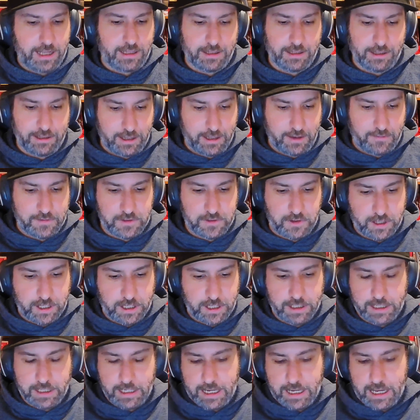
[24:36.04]
Love
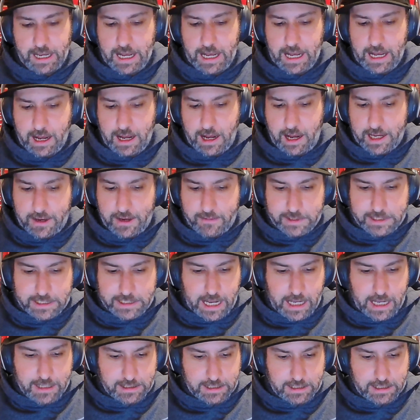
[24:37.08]
Stocker. I go into
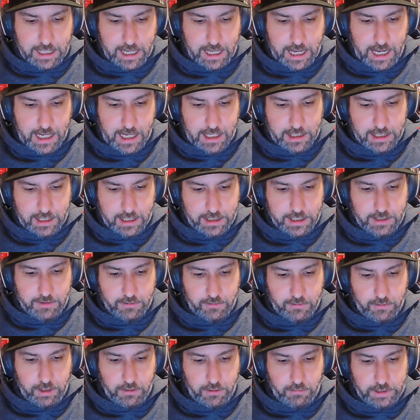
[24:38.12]
Hunter Clark. I think,
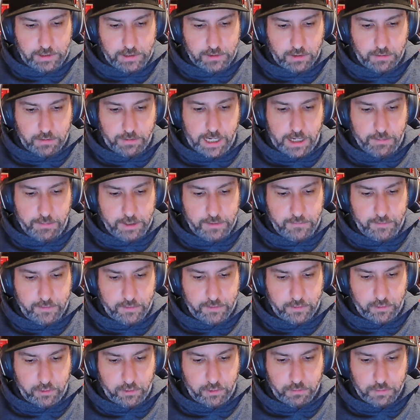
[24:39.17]
we talk about our
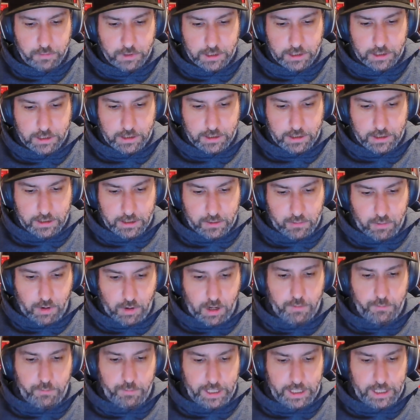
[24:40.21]
midfield group
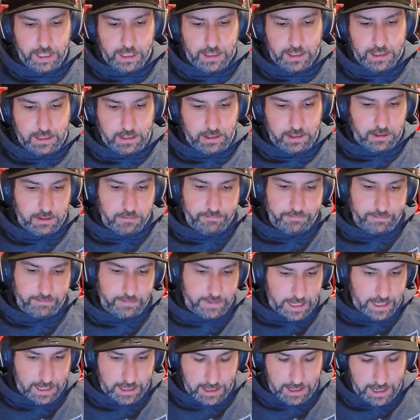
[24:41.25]
quite a bit,
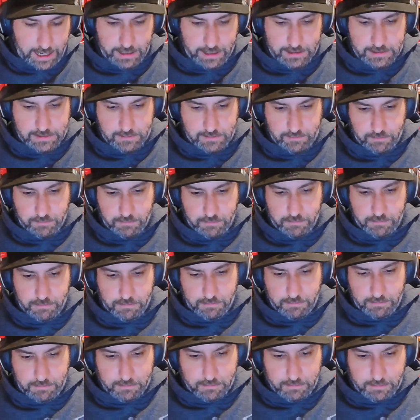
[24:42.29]
as
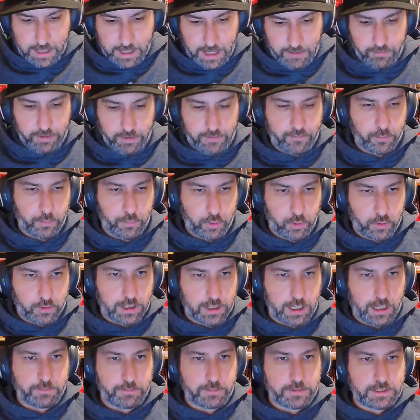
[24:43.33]
every football
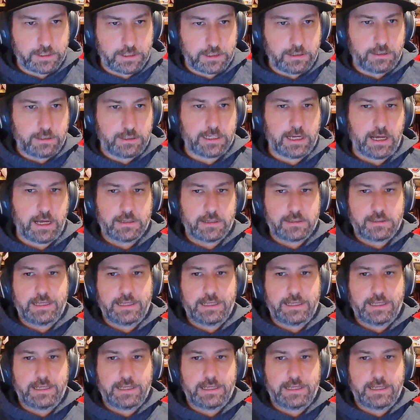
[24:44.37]
club does.